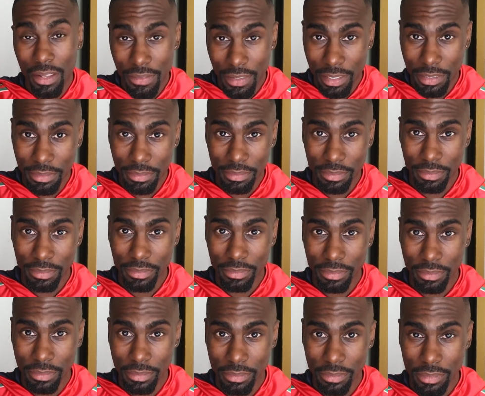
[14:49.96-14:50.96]
11.
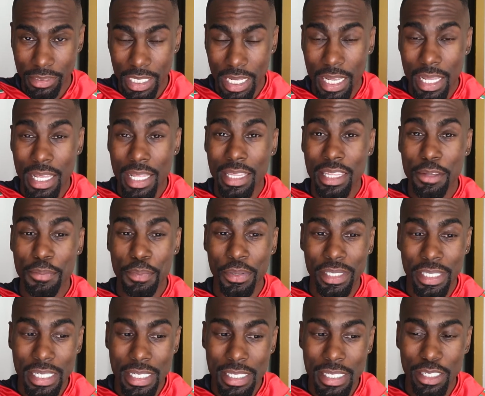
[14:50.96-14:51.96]
The
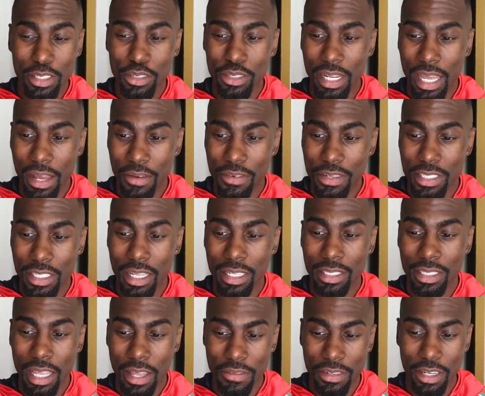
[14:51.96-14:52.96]
police kill on average
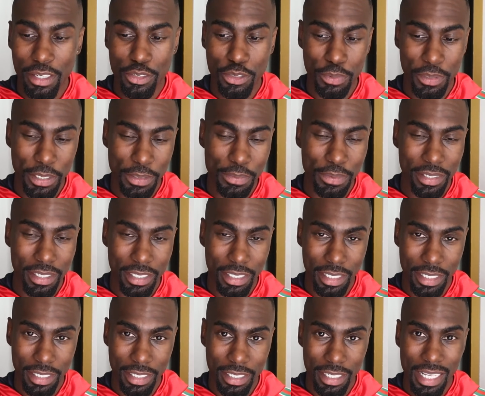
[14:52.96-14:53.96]
1,100
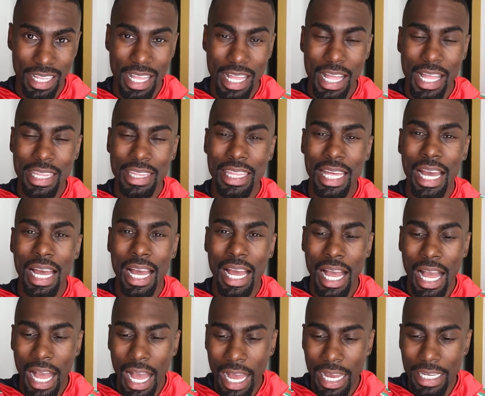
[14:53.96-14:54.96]
people a year. The
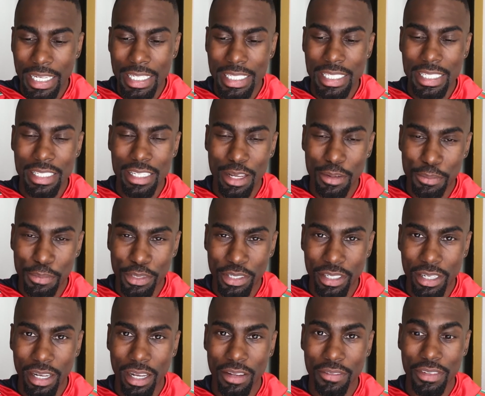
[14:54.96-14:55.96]
highest
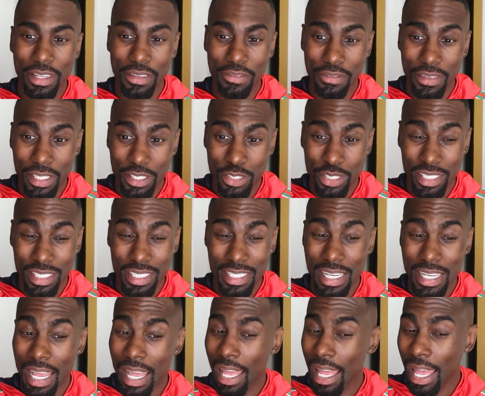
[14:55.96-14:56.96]
number of
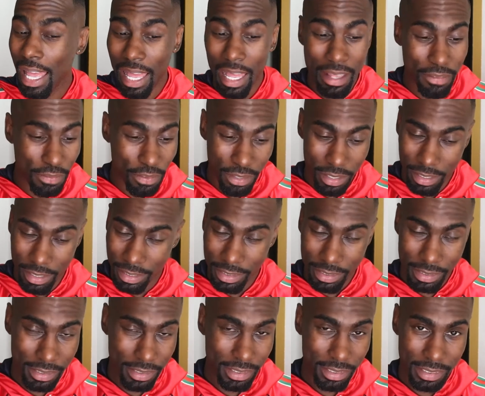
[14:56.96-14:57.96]
convictions
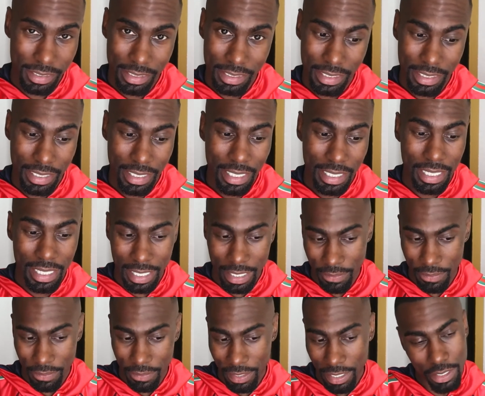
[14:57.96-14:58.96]
ever
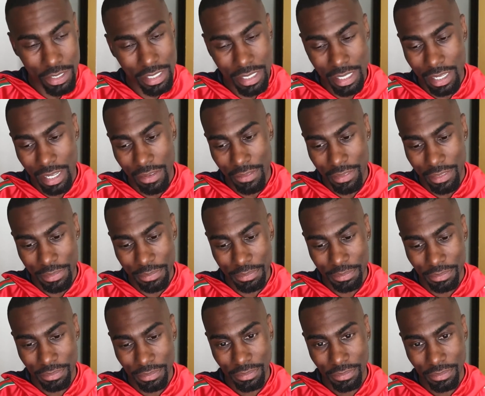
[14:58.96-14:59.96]
in a given year is 11.
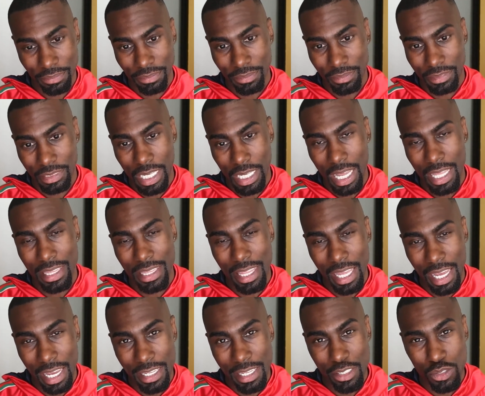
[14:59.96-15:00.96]

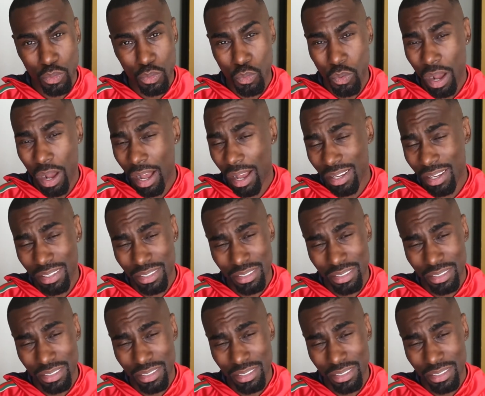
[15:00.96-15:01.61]
That is